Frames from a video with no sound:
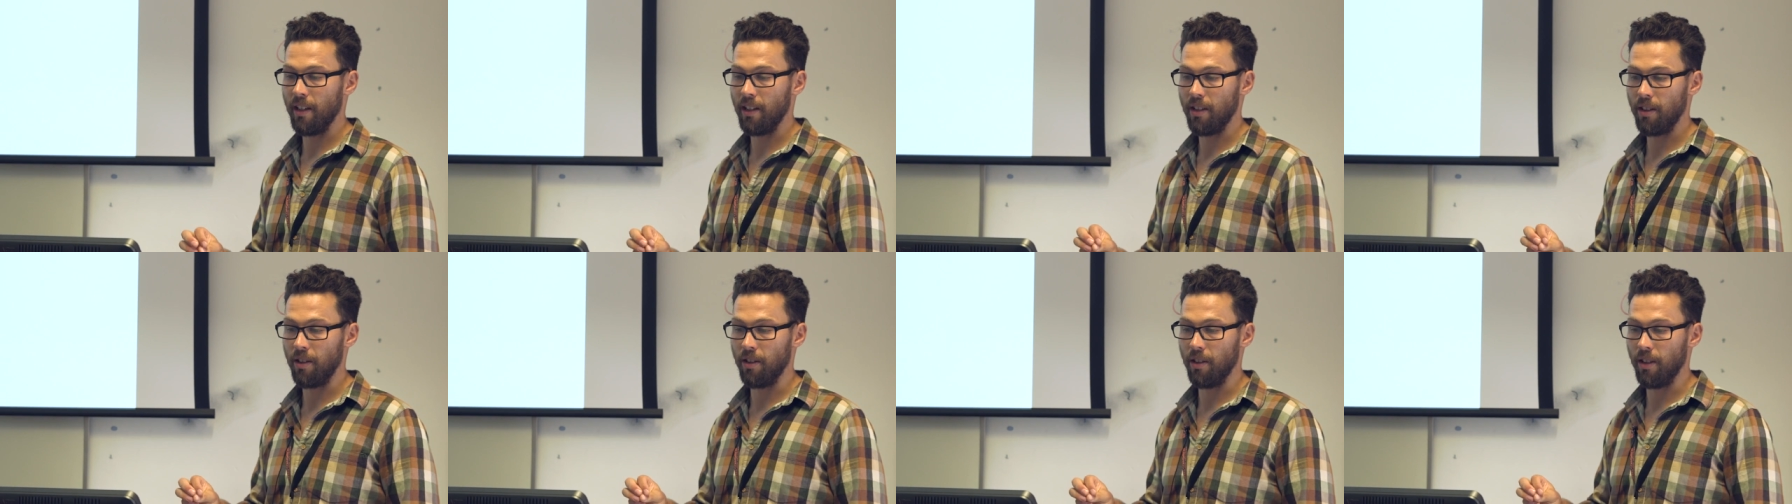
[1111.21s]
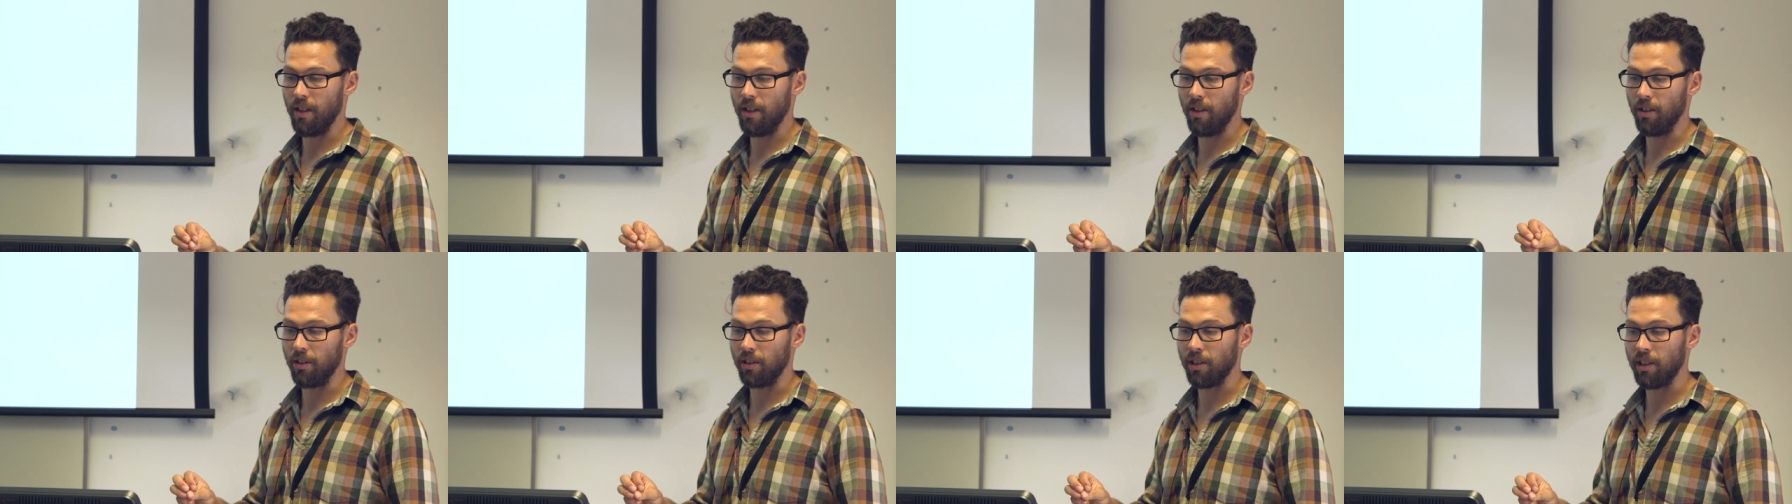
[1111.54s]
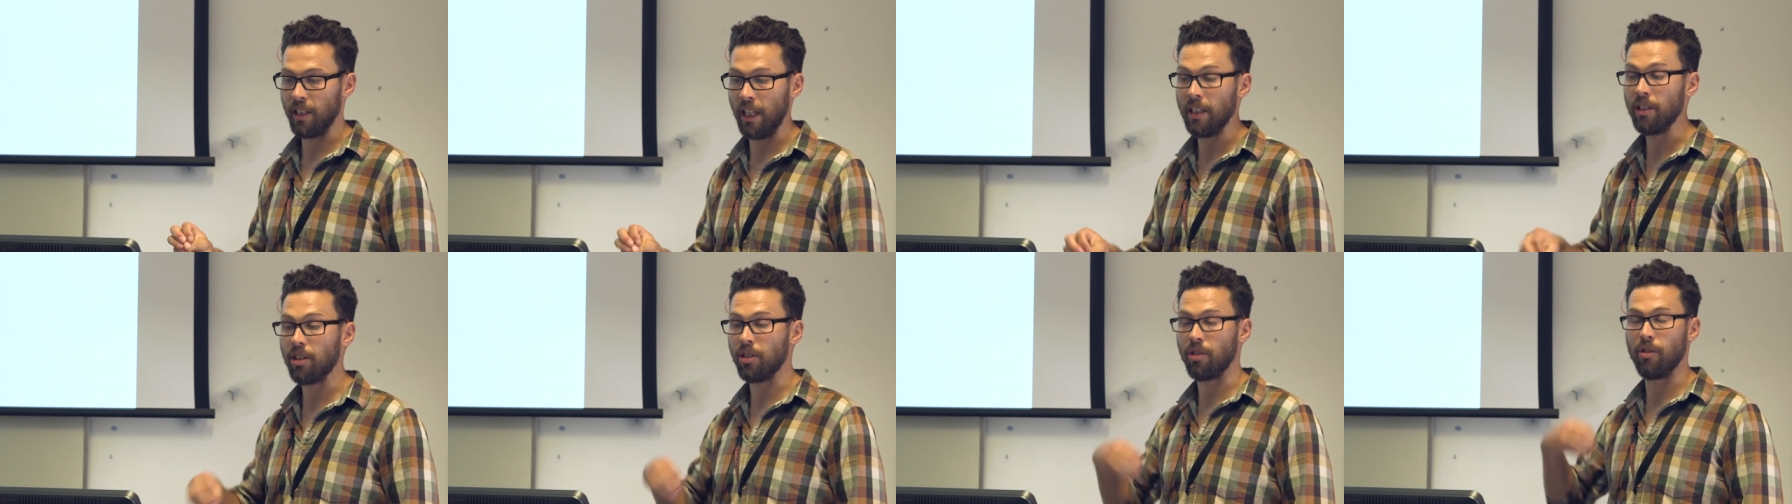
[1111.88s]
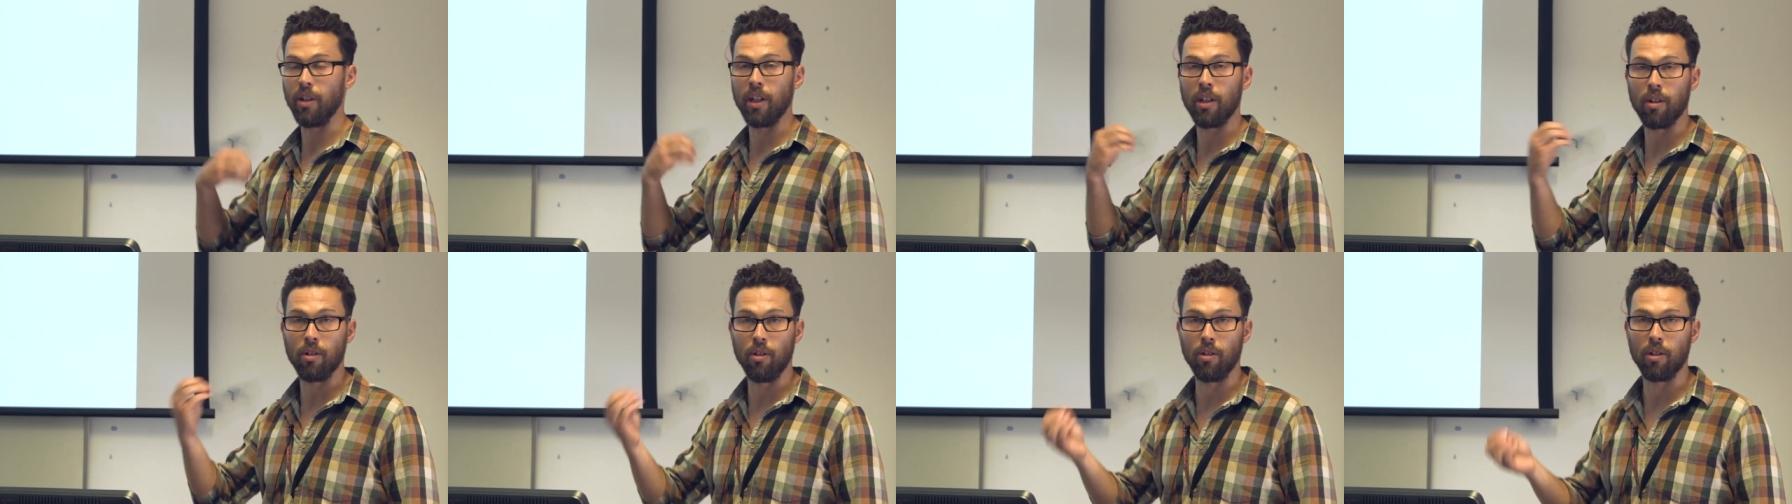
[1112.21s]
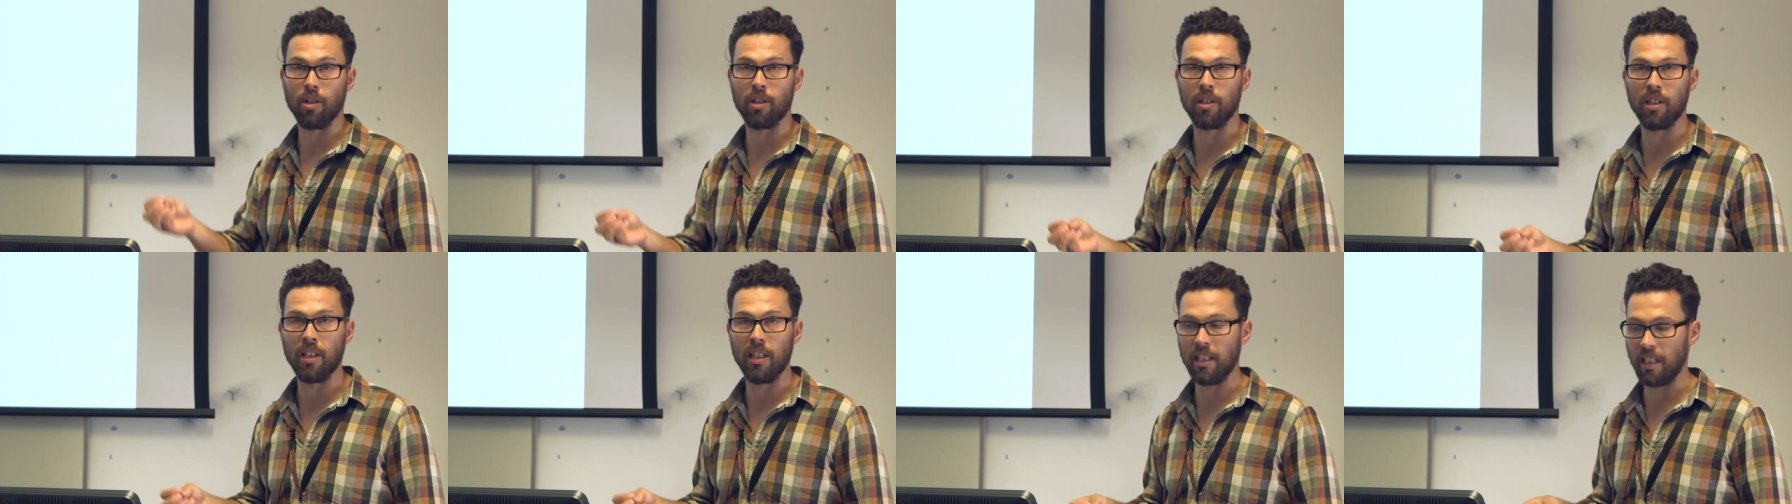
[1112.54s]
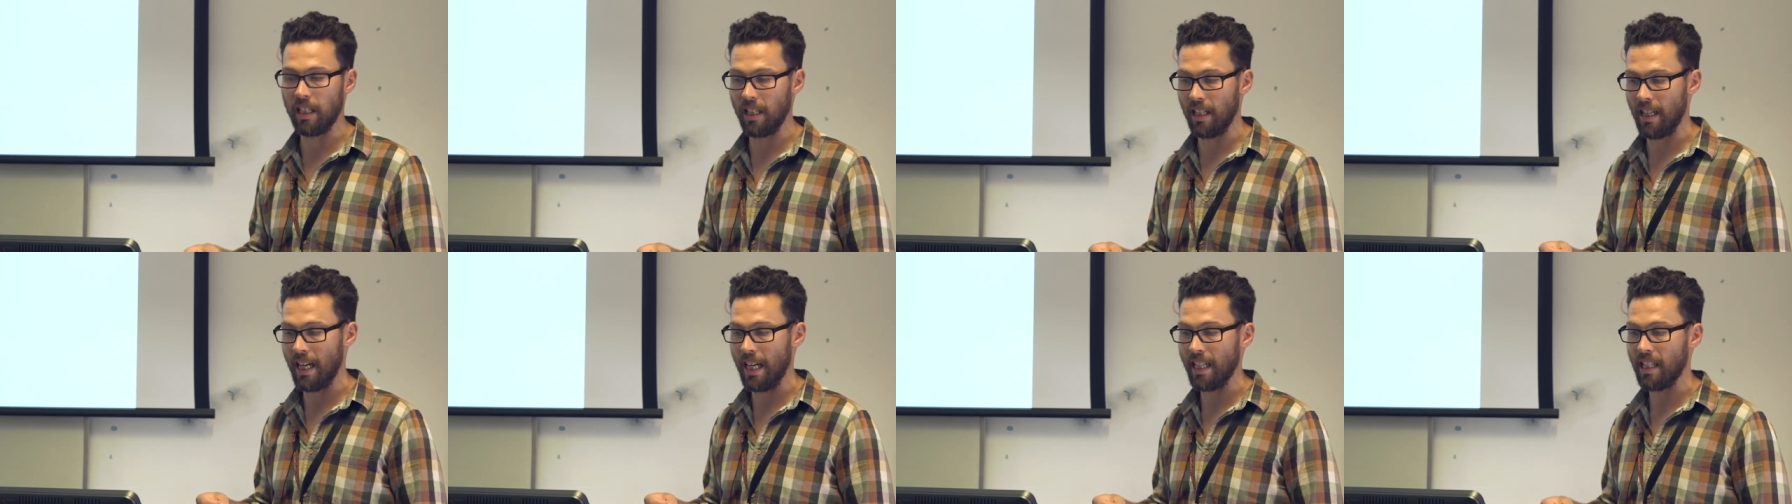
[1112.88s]
your sensory cortices
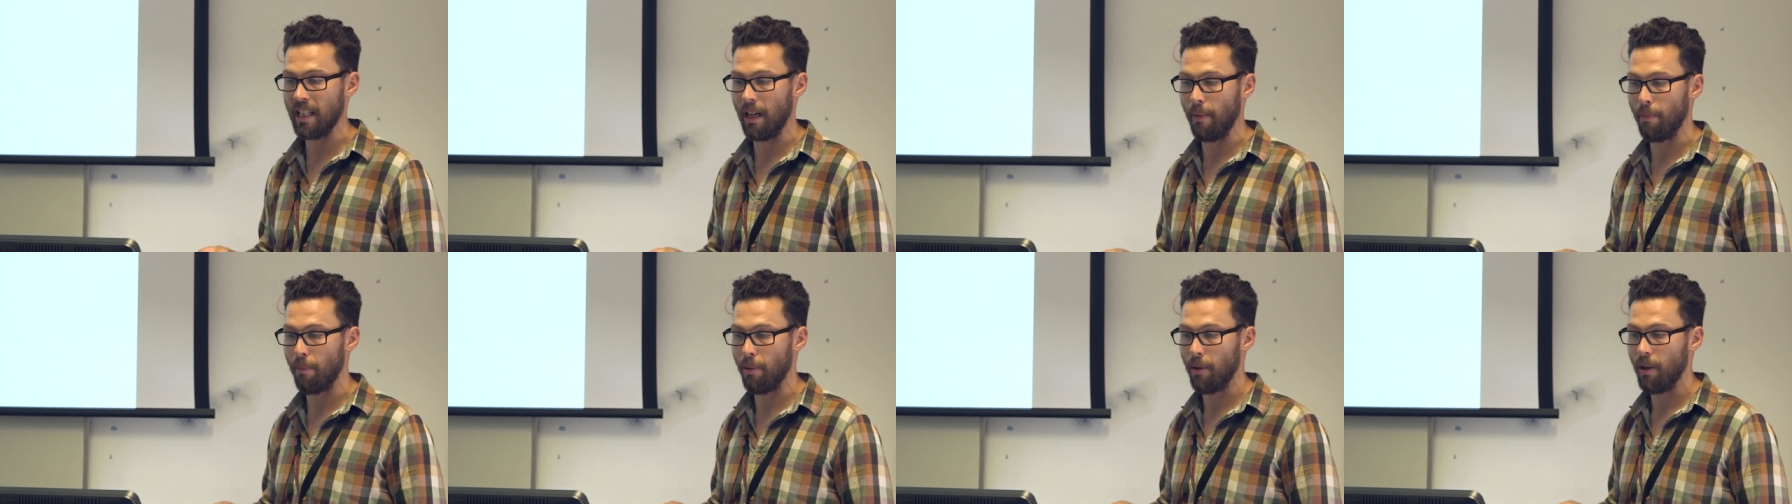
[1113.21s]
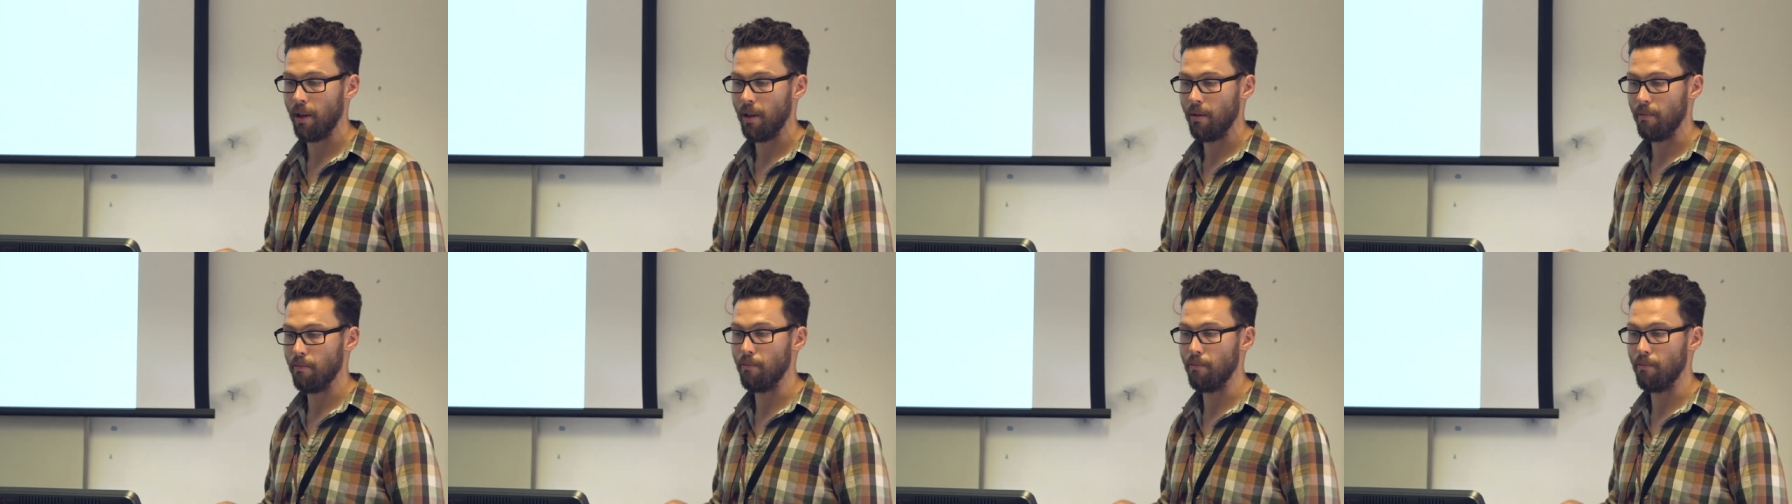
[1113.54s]
light up